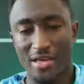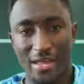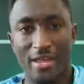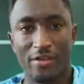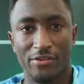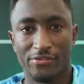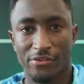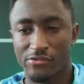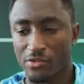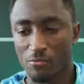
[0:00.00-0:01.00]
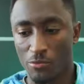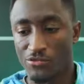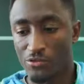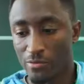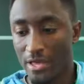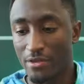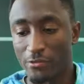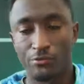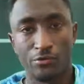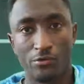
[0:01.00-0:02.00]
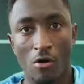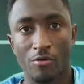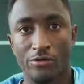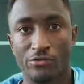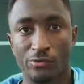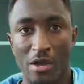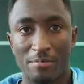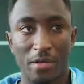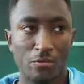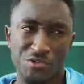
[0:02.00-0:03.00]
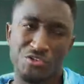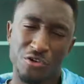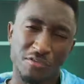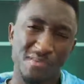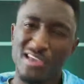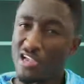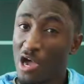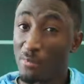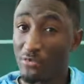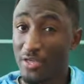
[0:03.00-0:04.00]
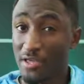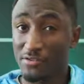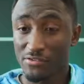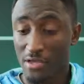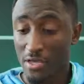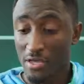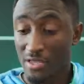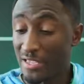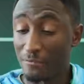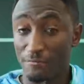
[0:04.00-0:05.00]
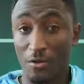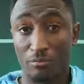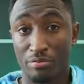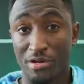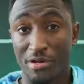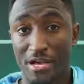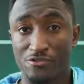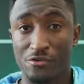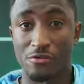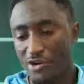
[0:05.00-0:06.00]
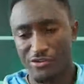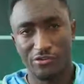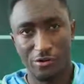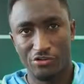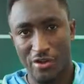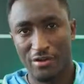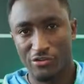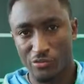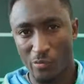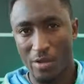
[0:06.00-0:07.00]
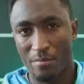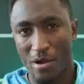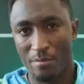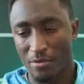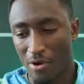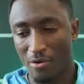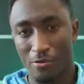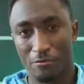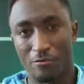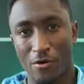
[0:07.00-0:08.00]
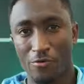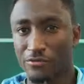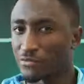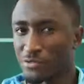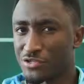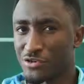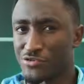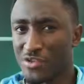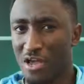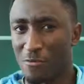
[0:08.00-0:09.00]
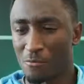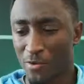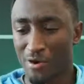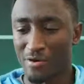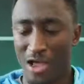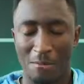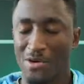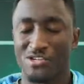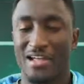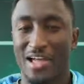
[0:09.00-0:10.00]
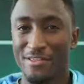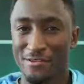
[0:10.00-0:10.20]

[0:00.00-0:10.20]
you get a hang of this system, once you get used to all this swiping, which took me a couple days, it felt pretty natural. I actually started trying to swipe up on other phones, which shows you how much I got